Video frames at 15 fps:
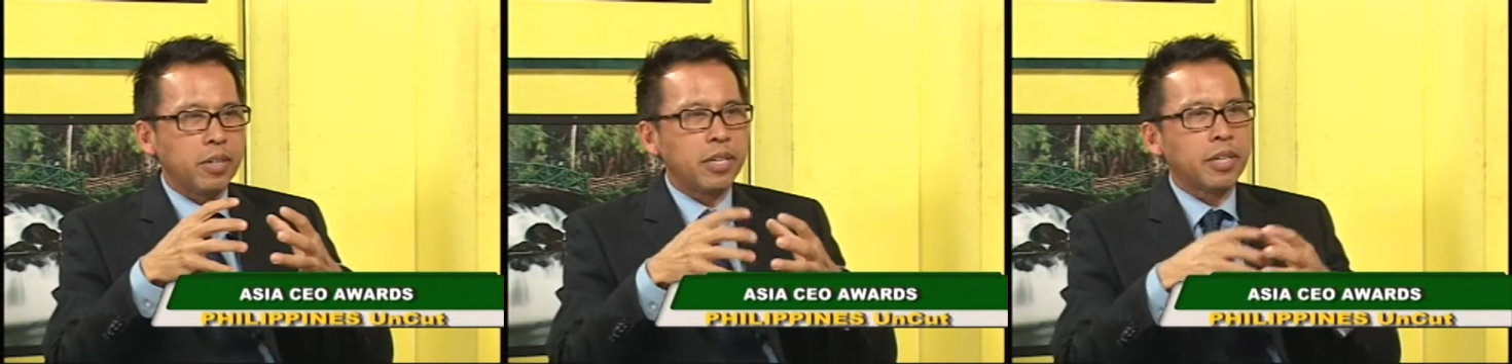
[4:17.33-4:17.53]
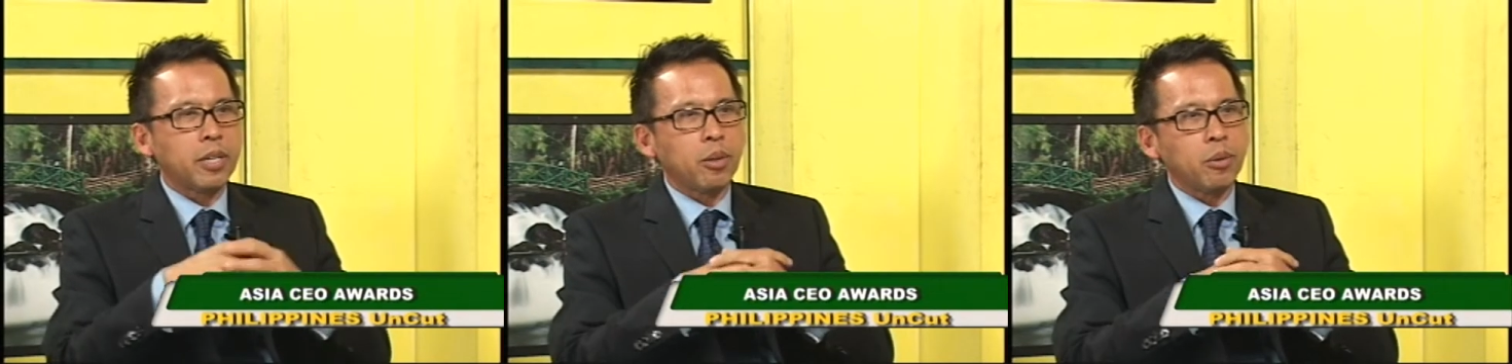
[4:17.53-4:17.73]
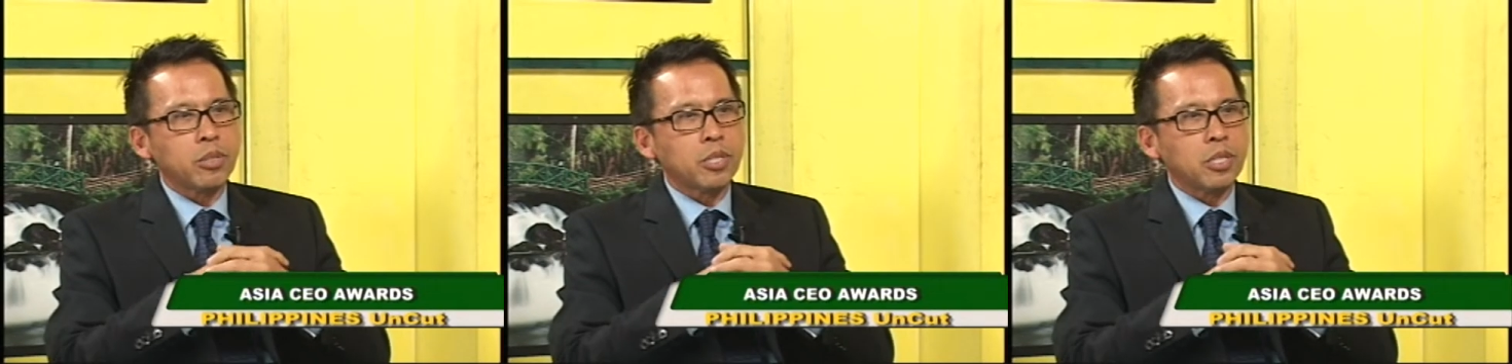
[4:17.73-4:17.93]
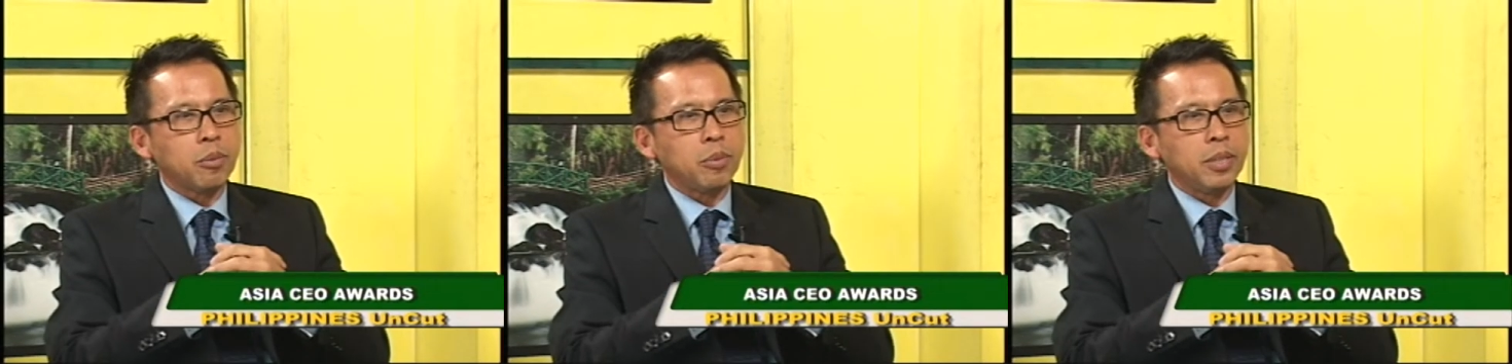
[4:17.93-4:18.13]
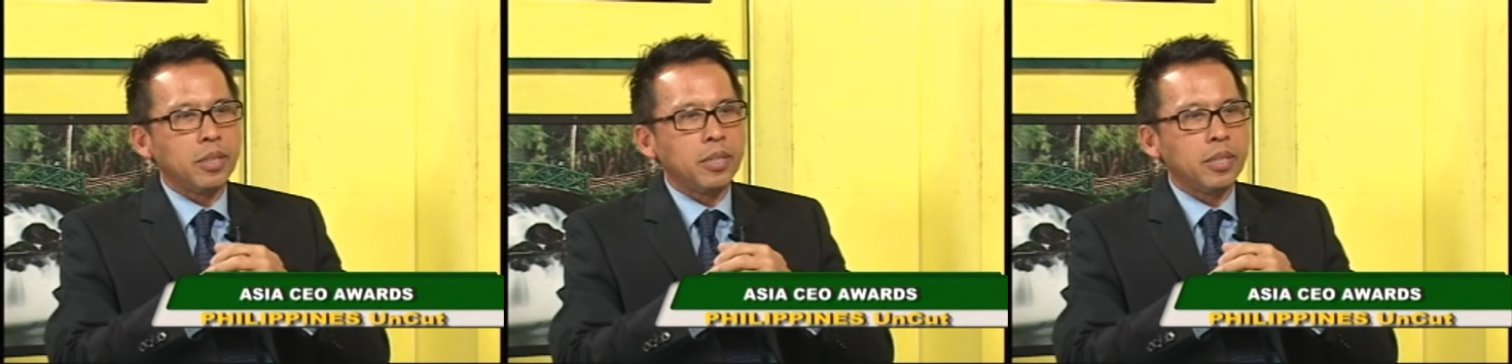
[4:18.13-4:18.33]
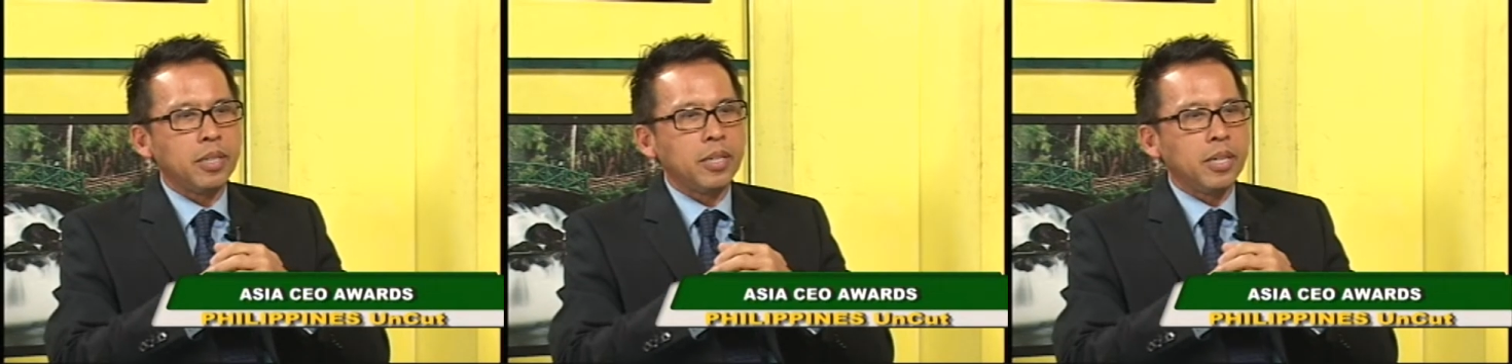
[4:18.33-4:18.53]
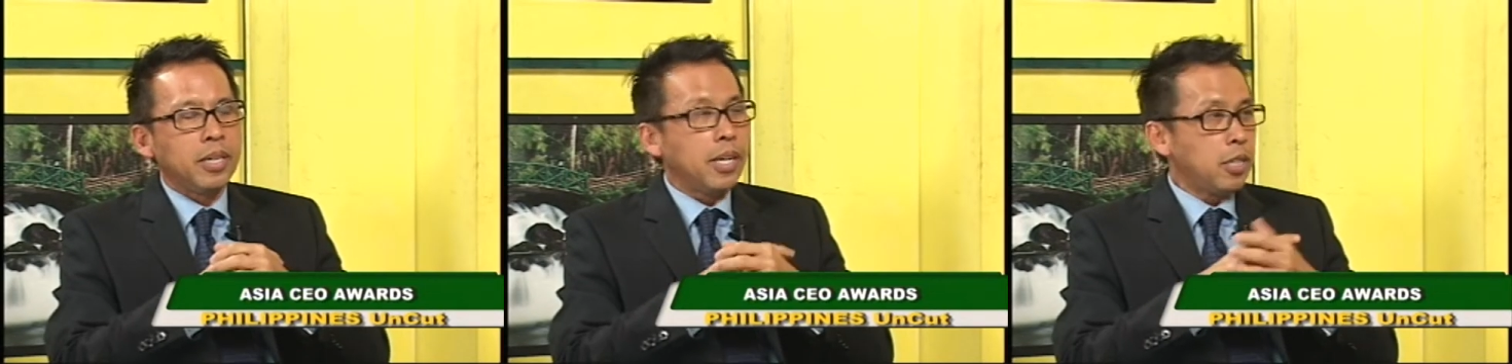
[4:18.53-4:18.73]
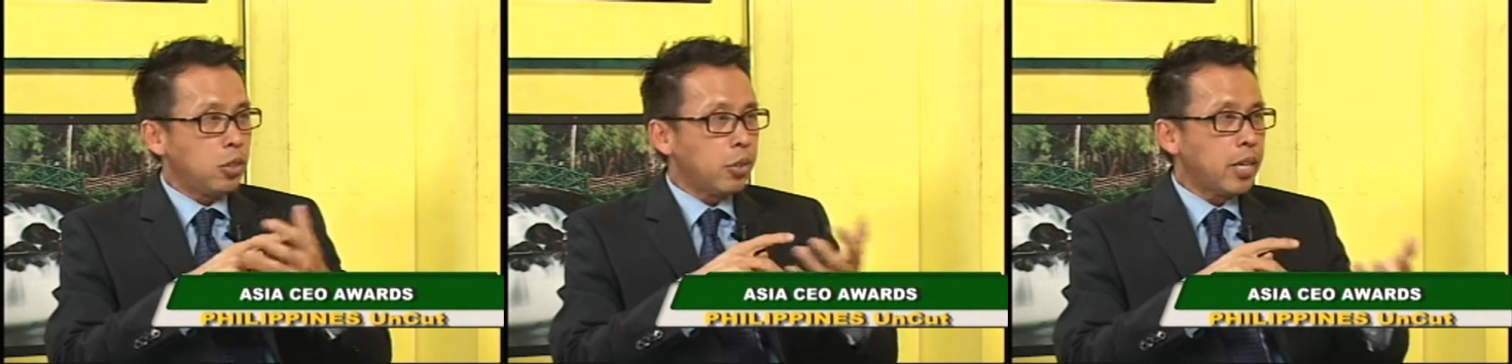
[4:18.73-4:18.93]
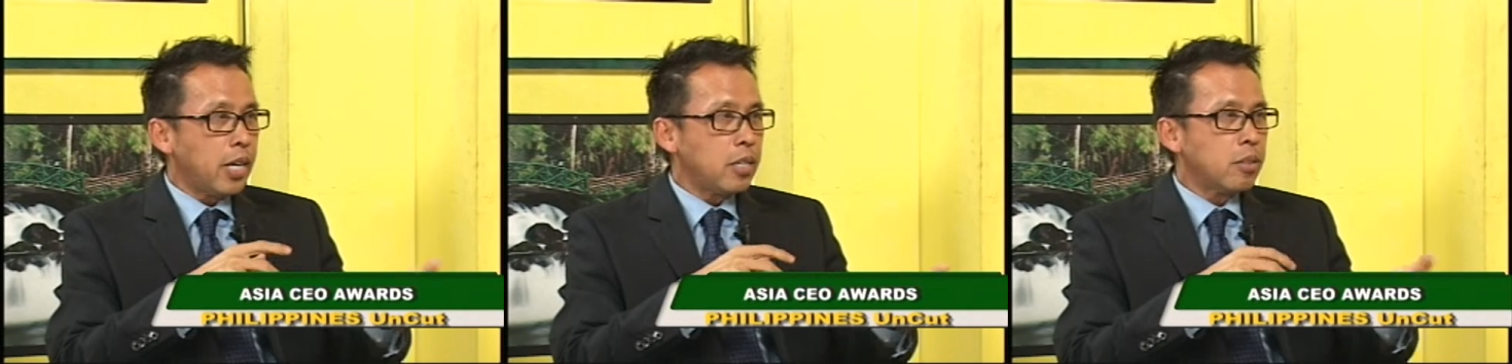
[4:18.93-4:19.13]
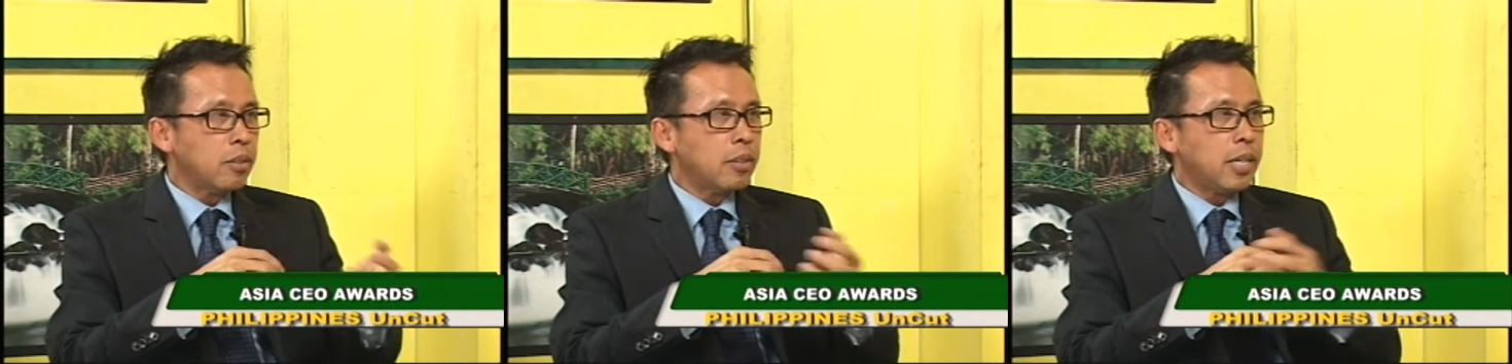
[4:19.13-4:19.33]
very closely with the
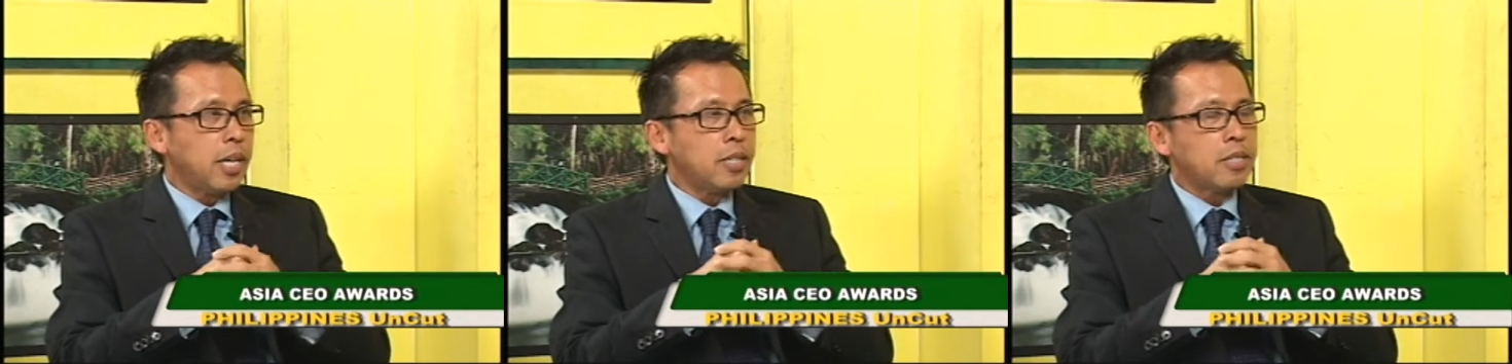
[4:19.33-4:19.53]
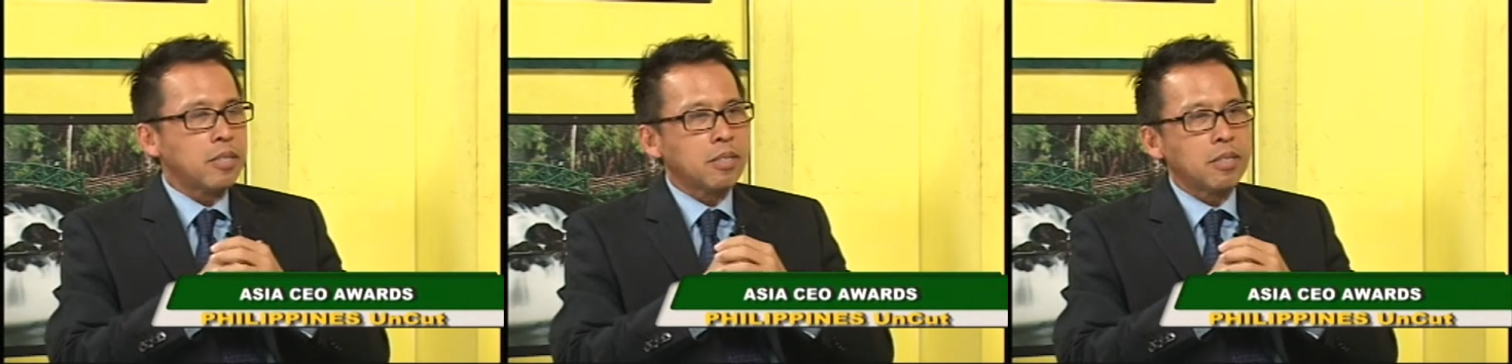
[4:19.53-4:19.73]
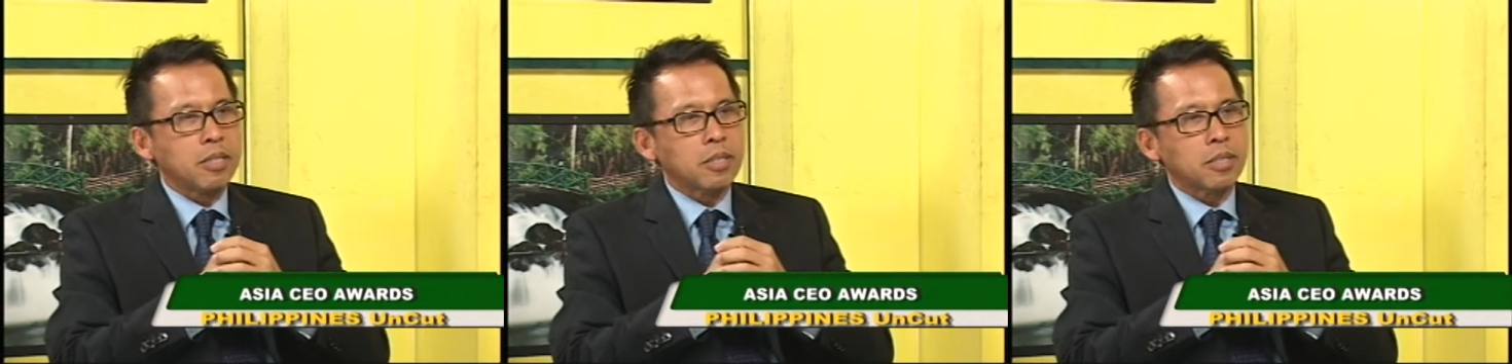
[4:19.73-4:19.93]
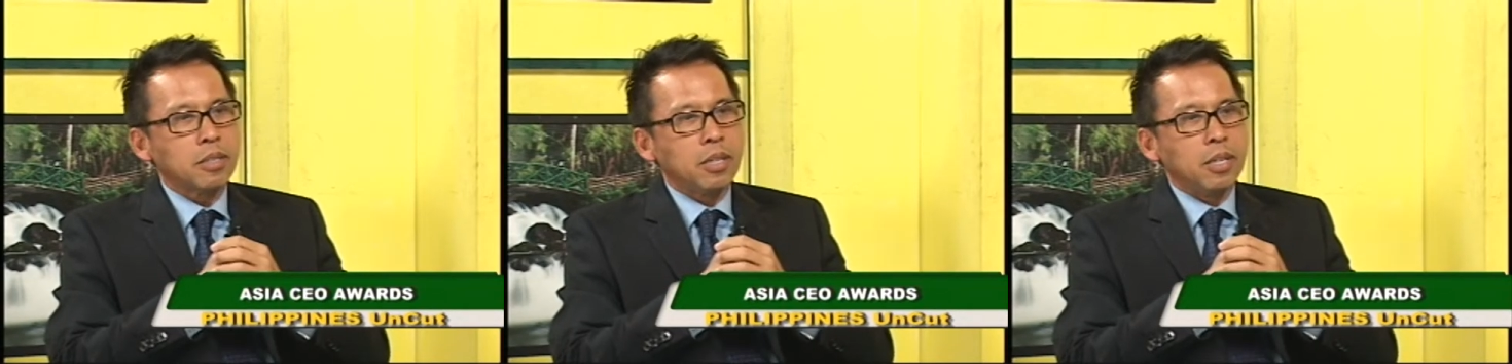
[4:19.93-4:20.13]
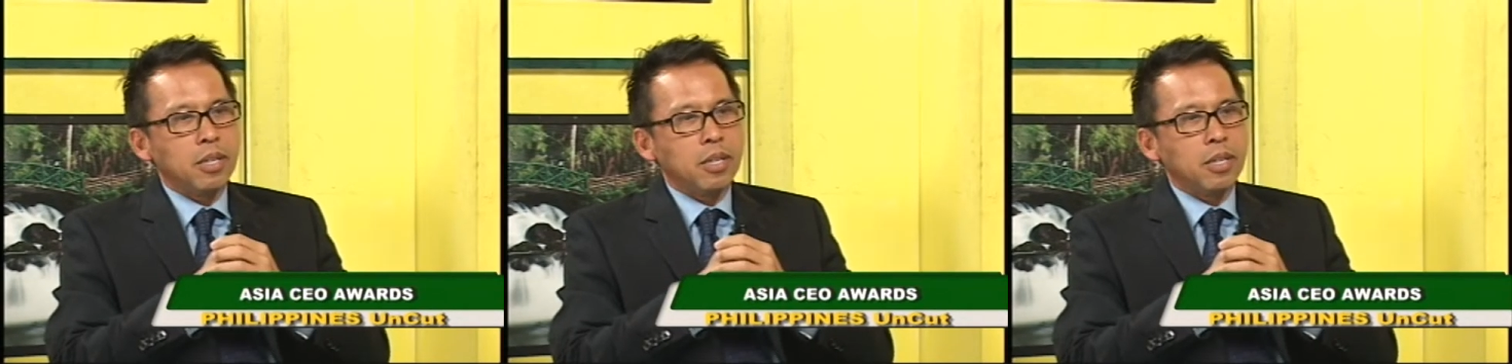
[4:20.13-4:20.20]
education agencies